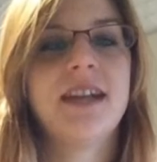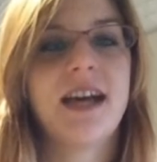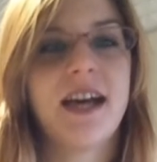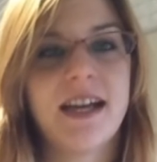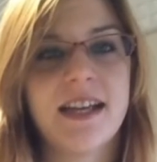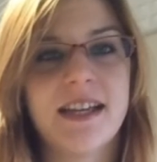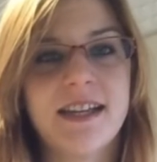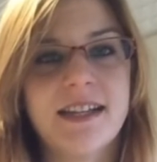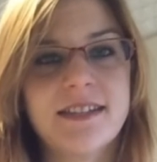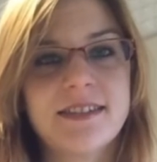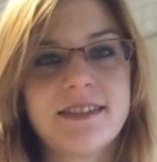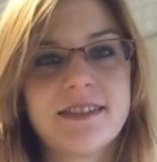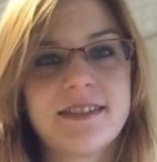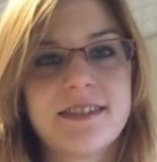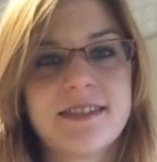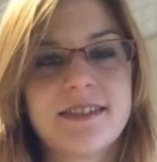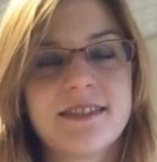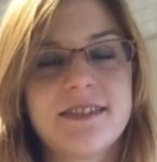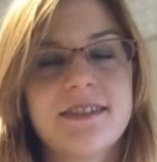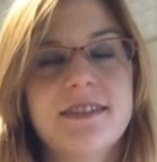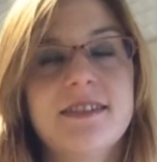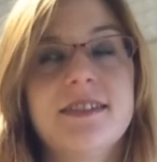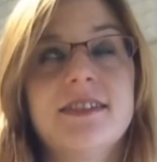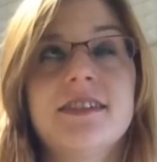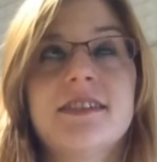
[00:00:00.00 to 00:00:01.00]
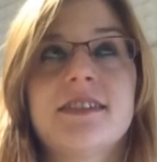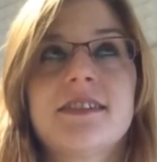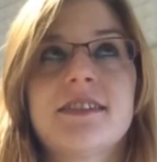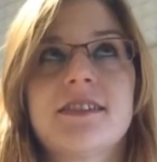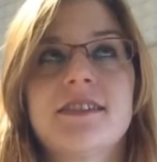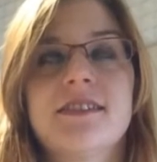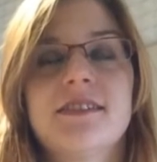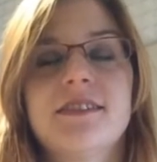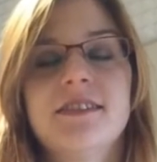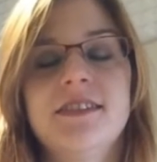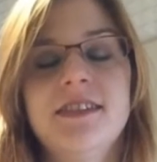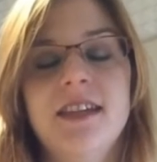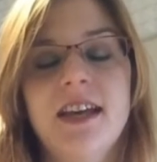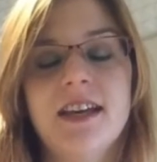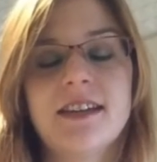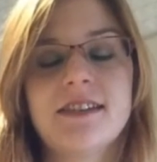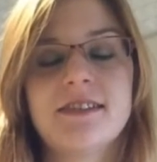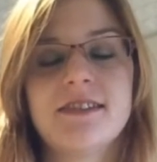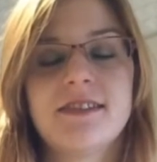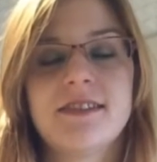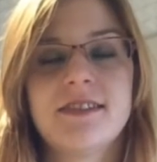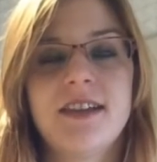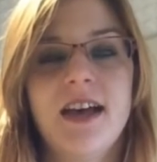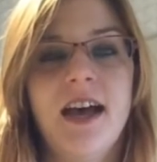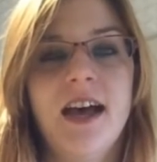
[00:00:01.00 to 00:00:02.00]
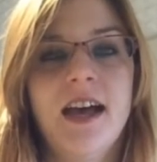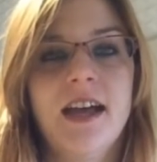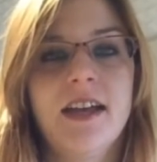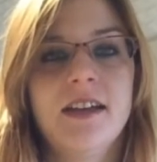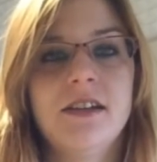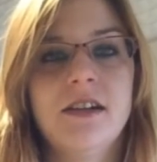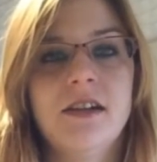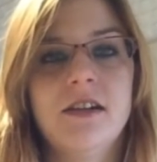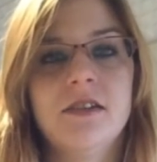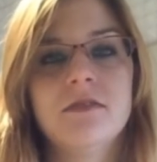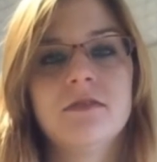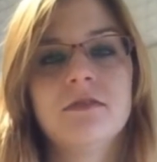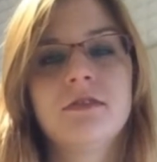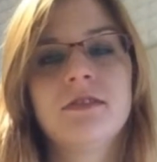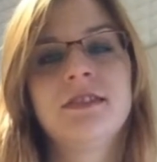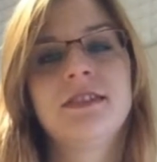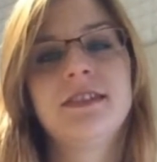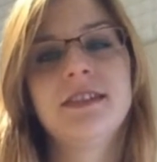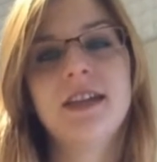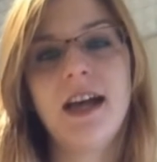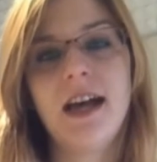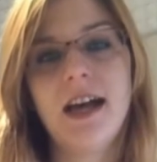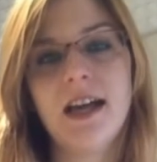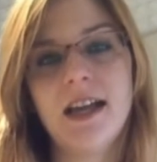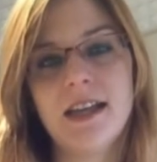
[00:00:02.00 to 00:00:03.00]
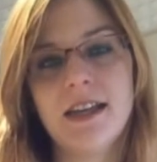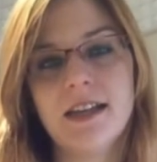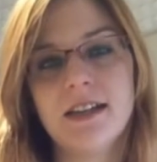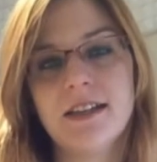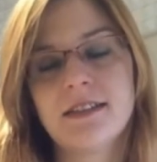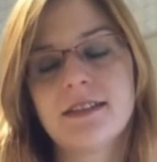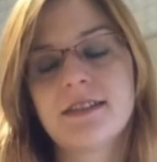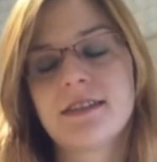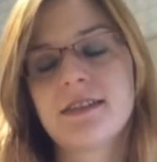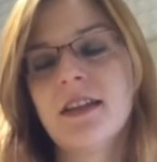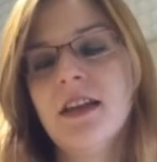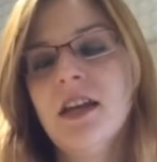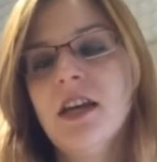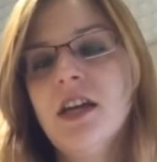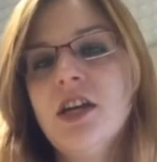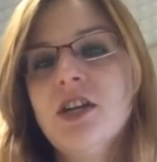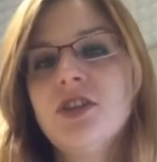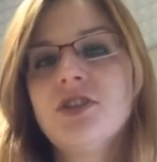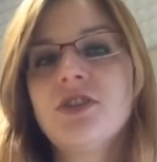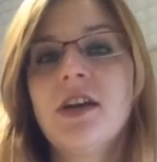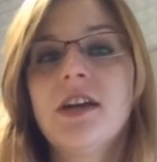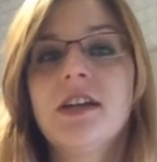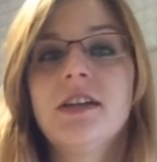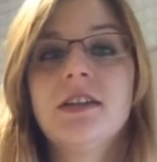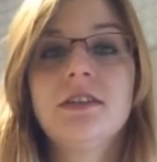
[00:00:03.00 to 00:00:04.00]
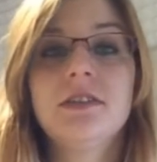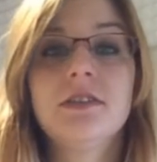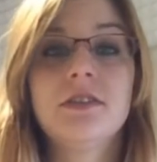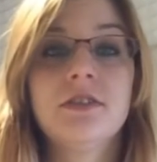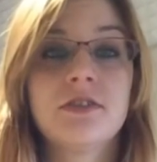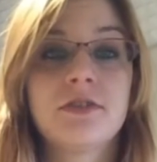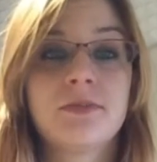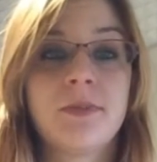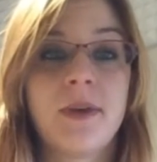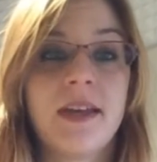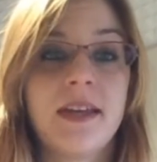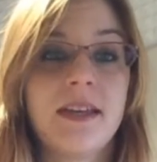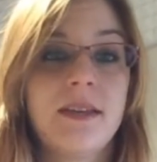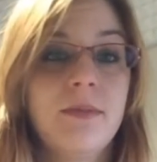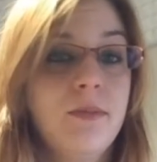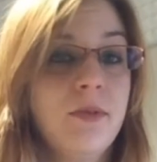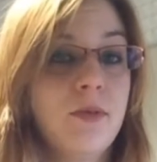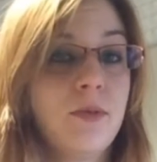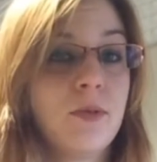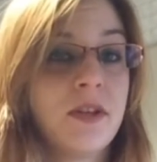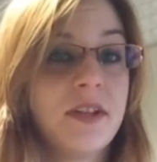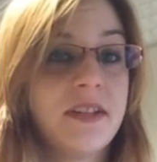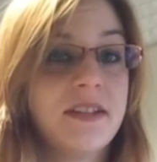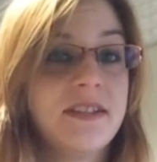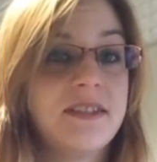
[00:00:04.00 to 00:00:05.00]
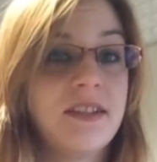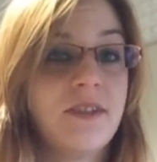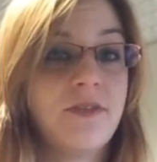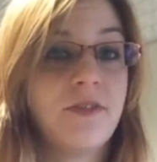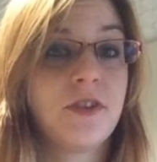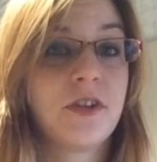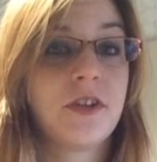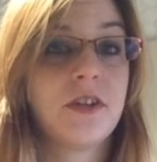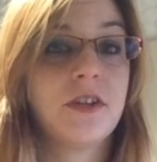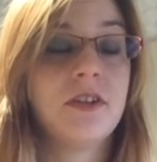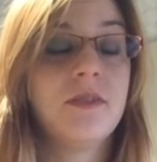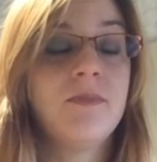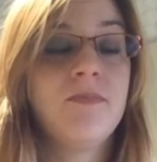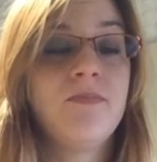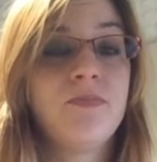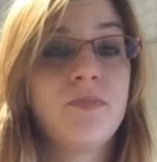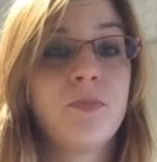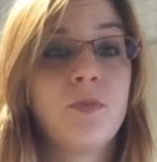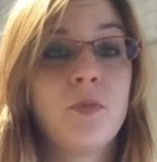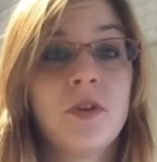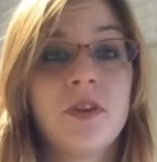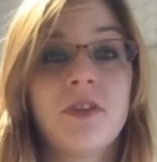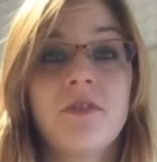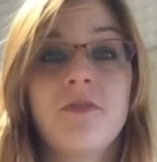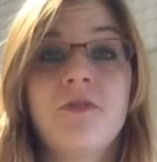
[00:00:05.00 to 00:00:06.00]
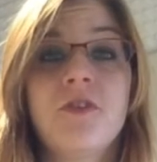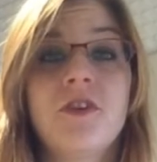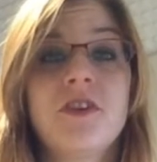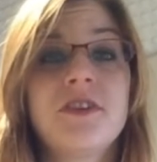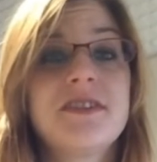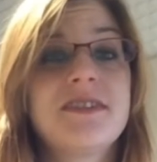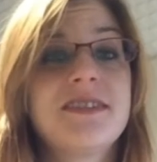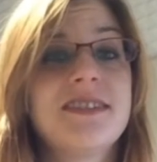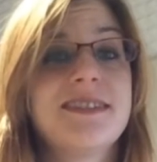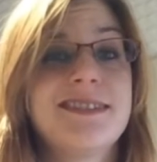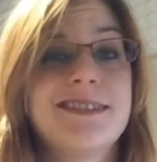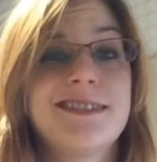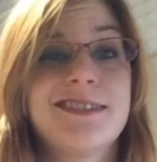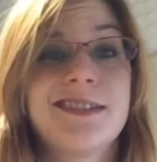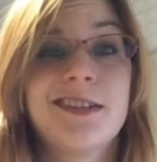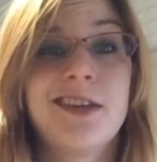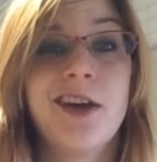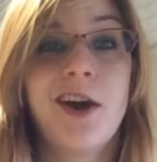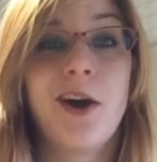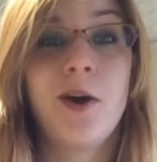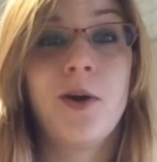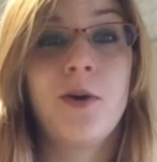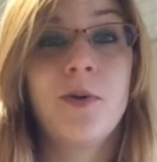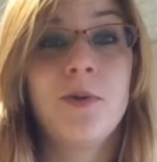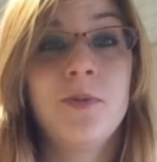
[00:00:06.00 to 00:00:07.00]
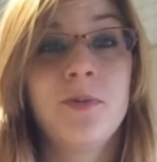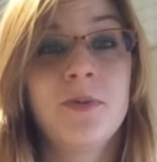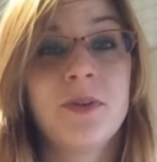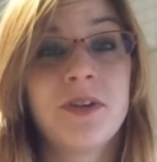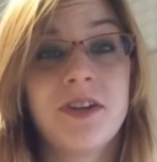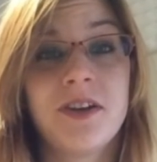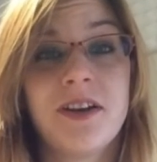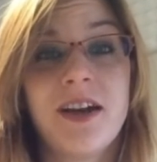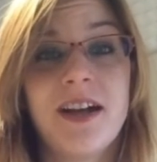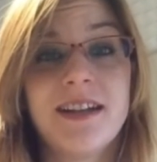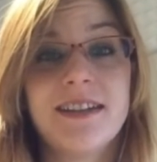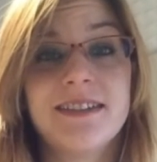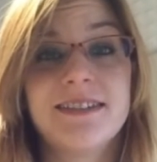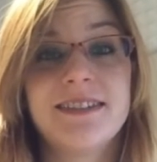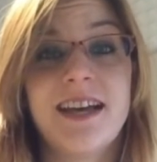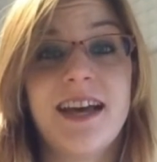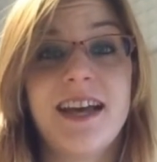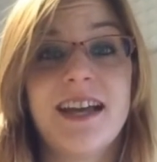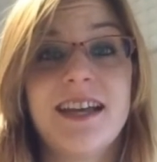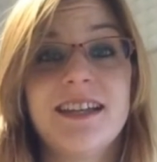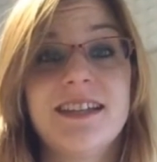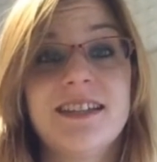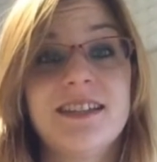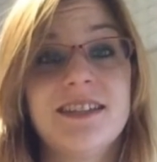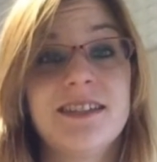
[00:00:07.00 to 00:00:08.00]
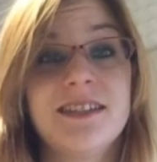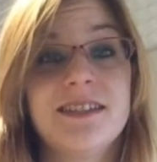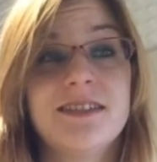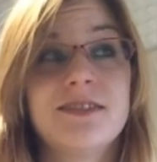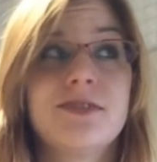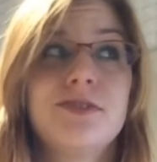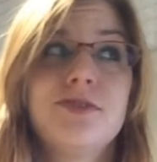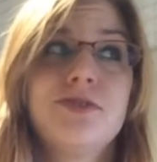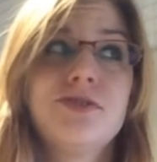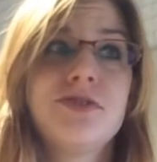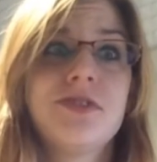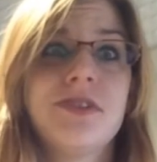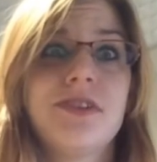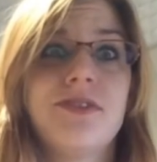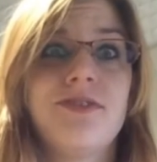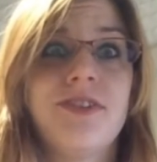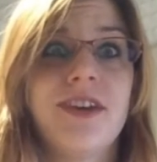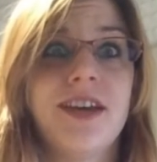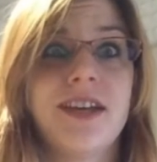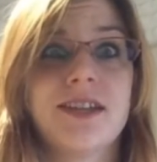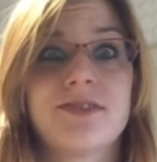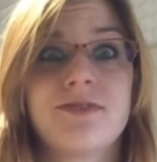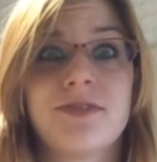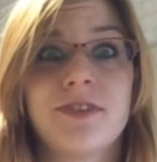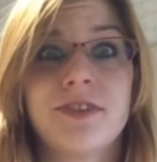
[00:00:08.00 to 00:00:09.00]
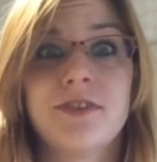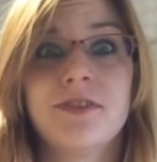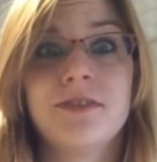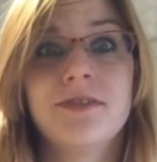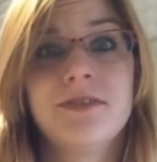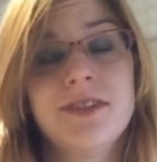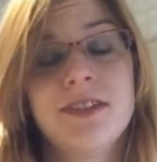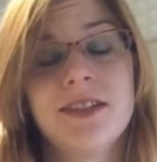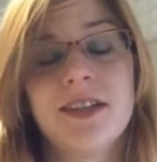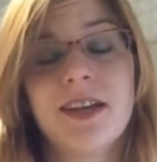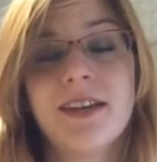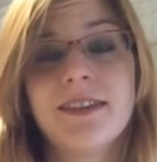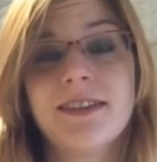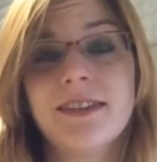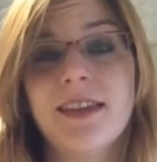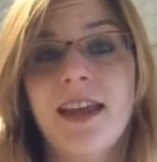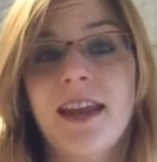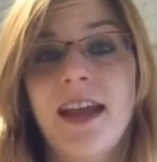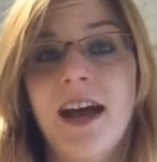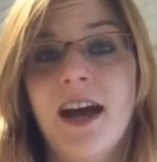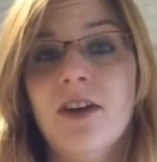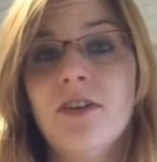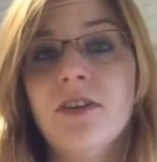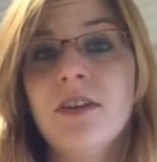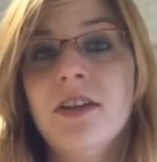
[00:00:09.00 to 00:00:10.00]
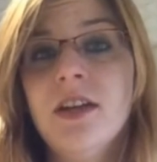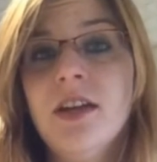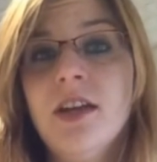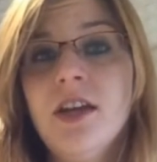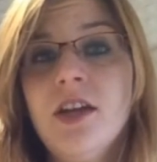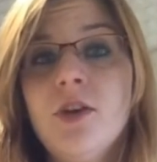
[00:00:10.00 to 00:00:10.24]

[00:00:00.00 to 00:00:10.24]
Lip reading: diets. Ugh, yes, I know, diets. Trying to lose weight can be really difficult. One of the first things to go when you're on a diet is usually fast food. You cut that out.